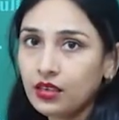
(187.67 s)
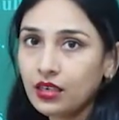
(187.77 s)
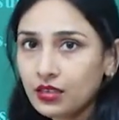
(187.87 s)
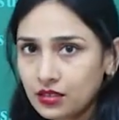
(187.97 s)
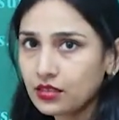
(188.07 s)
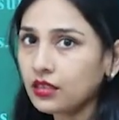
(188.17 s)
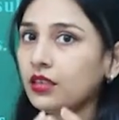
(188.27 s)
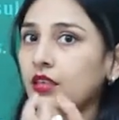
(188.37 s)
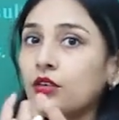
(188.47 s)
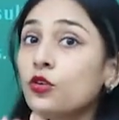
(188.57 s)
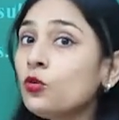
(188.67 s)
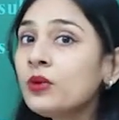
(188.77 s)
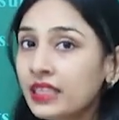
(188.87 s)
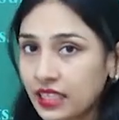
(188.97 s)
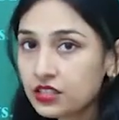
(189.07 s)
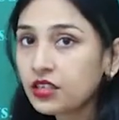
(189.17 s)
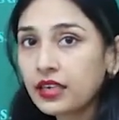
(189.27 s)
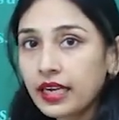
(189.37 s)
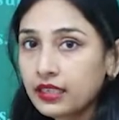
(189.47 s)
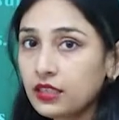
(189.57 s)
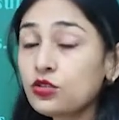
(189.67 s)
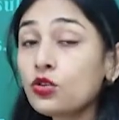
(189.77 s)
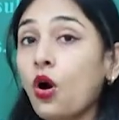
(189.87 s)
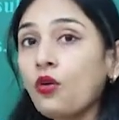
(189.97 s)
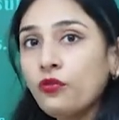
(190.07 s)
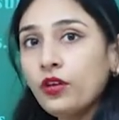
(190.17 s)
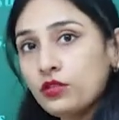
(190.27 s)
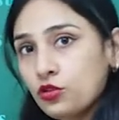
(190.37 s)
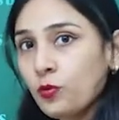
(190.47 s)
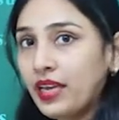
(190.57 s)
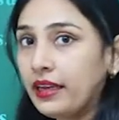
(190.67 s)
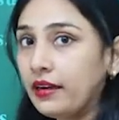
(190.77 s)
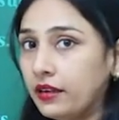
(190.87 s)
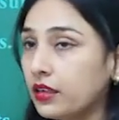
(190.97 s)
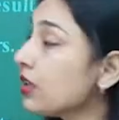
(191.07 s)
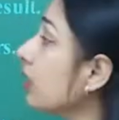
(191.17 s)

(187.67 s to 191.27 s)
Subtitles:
It's a human nature, right? It's so obvious to make error.